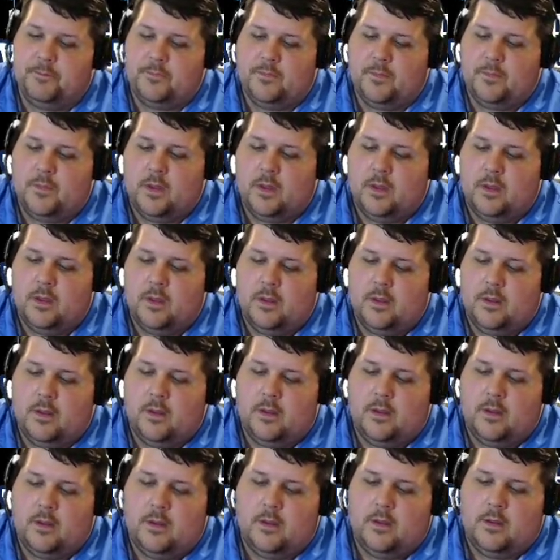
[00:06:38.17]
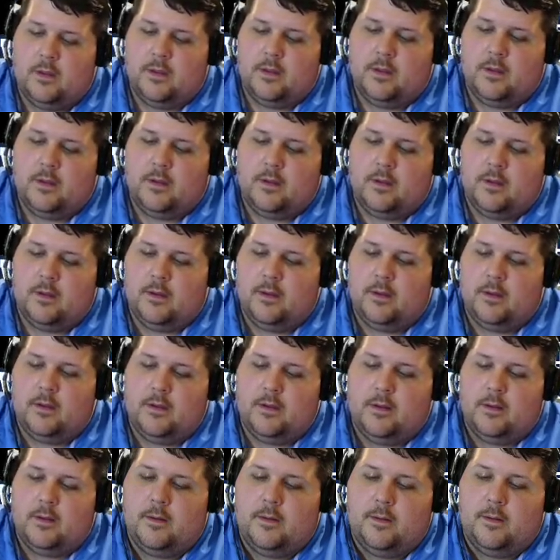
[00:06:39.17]

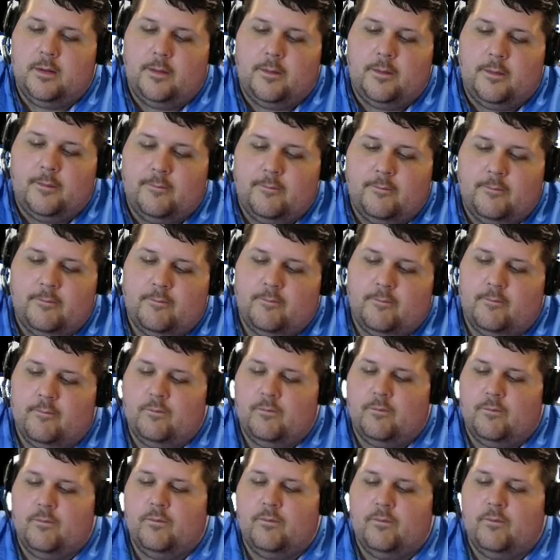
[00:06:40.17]
[no speech]